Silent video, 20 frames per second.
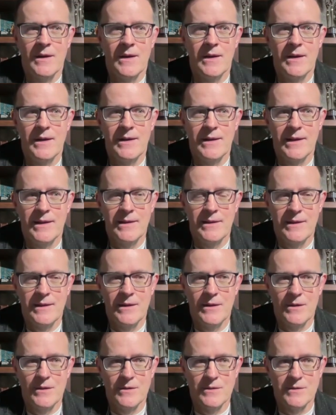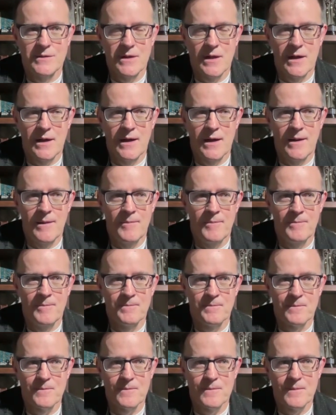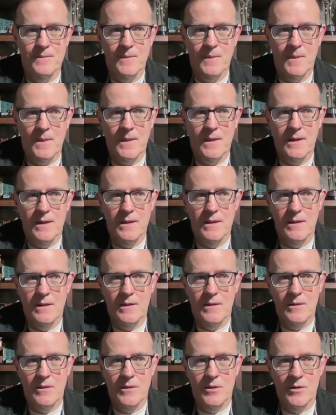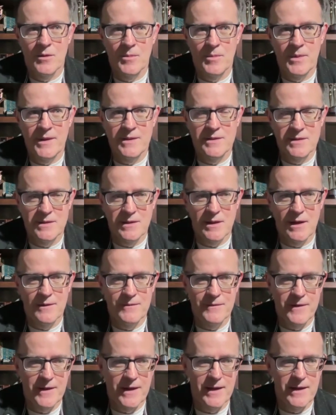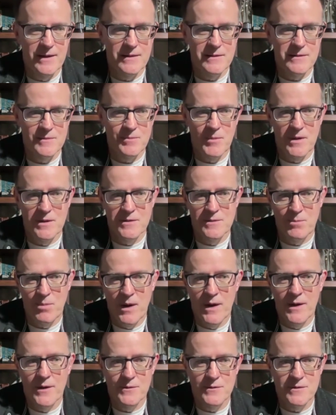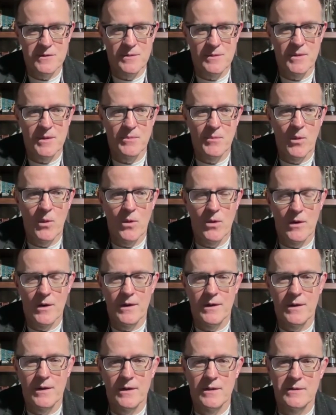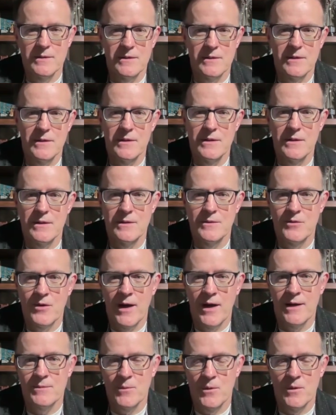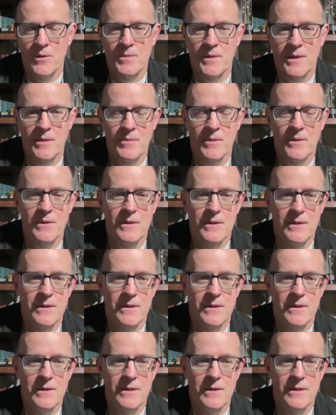And then there's going to be stuff that aspires to be more and is going to attract more people.